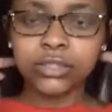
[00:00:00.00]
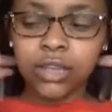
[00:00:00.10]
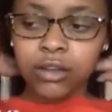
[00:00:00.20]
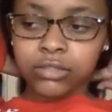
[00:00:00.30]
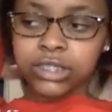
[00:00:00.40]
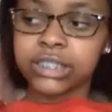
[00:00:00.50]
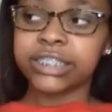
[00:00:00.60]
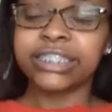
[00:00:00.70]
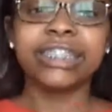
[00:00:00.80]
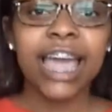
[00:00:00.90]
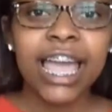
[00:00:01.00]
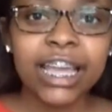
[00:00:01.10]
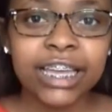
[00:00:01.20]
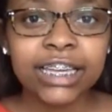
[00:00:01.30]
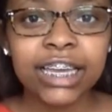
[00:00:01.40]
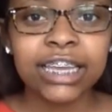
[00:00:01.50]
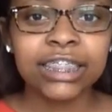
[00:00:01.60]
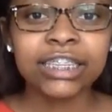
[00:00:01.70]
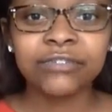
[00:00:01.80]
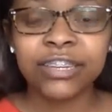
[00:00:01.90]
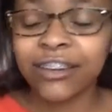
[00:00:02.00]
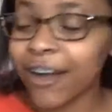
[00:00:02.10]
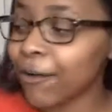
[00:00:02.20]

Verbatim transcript: So today in this video,